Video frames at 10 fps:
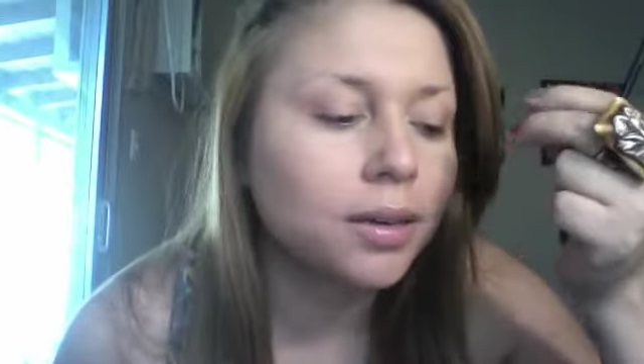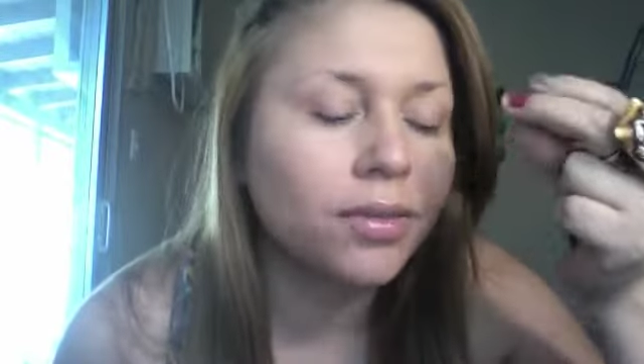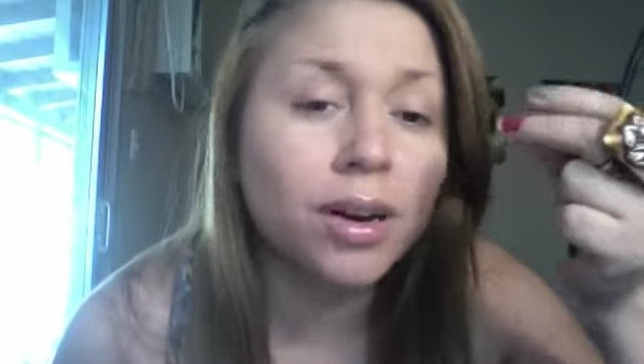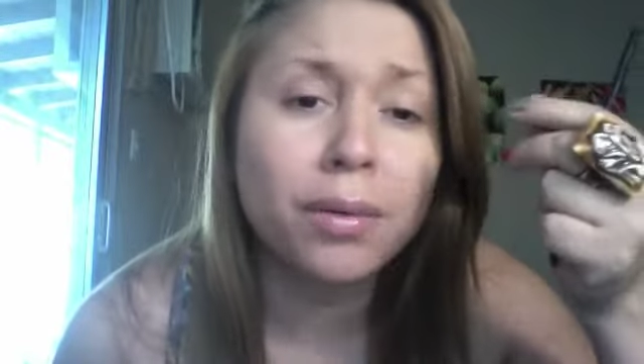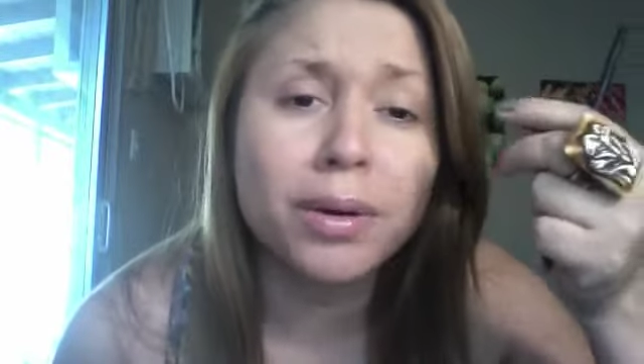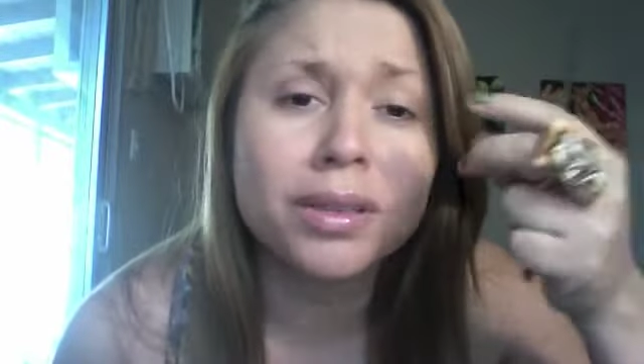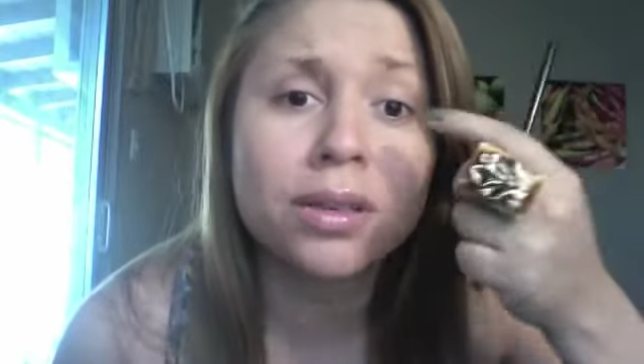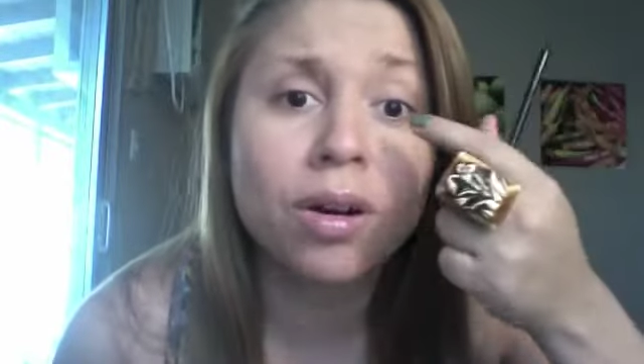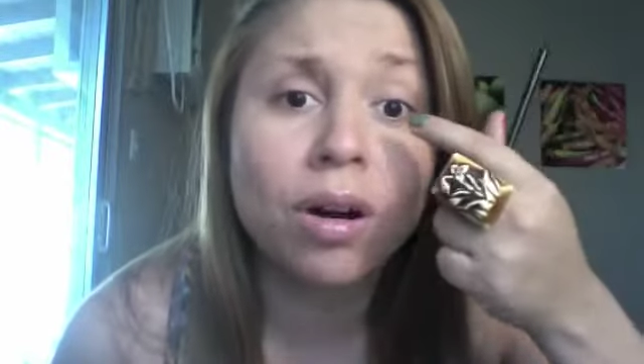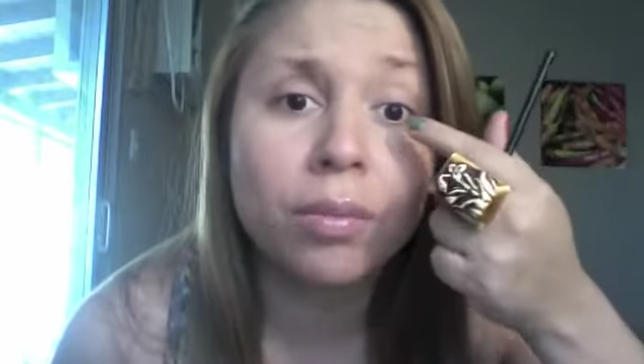forgot what it's
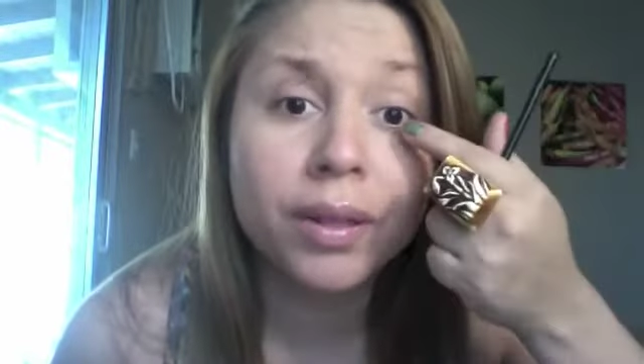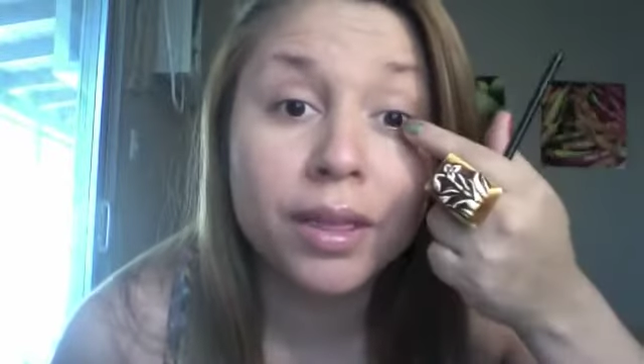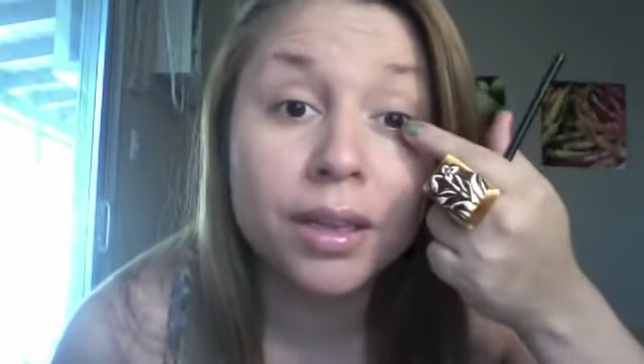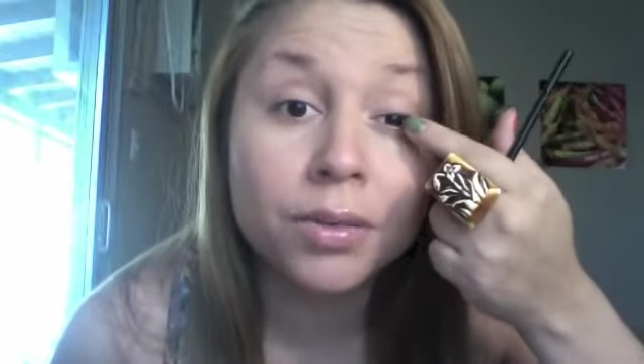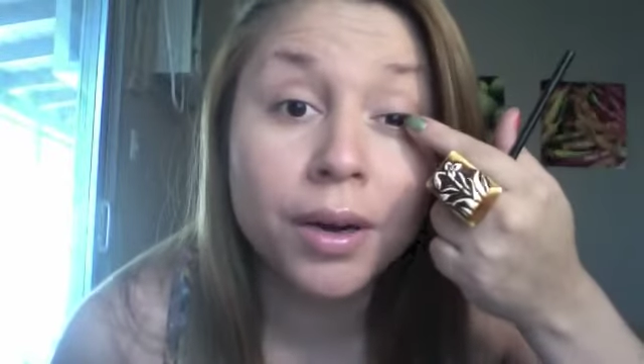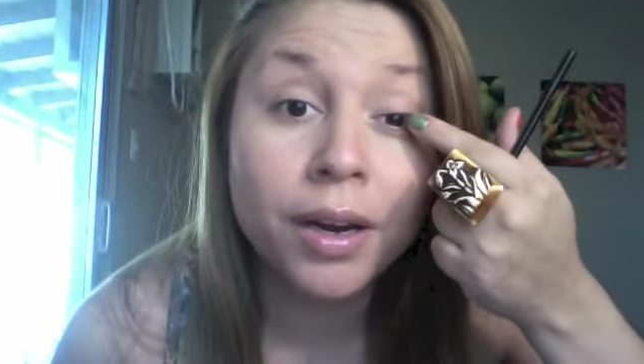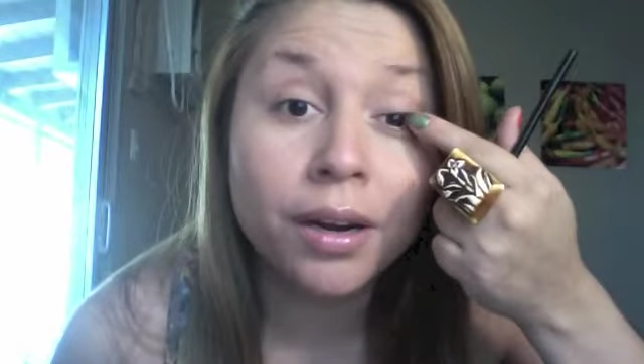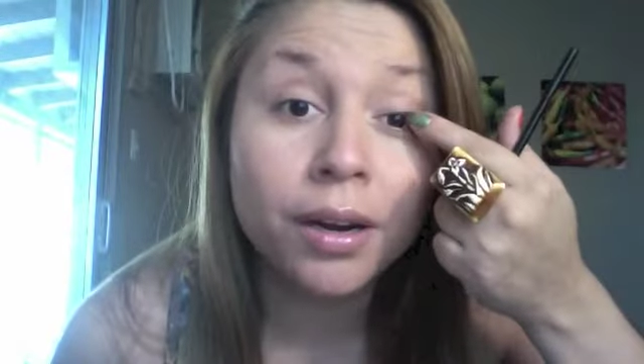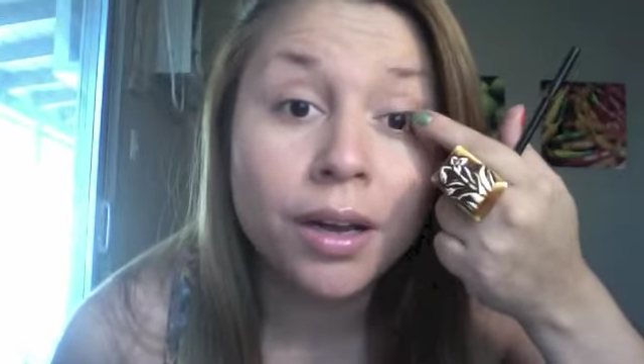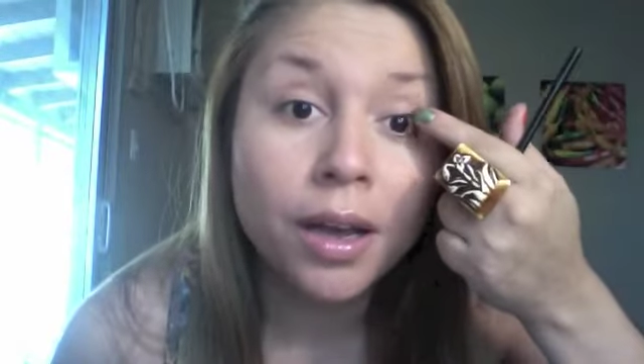called but this right
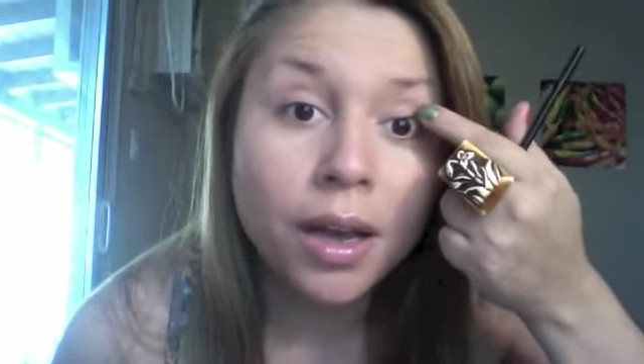here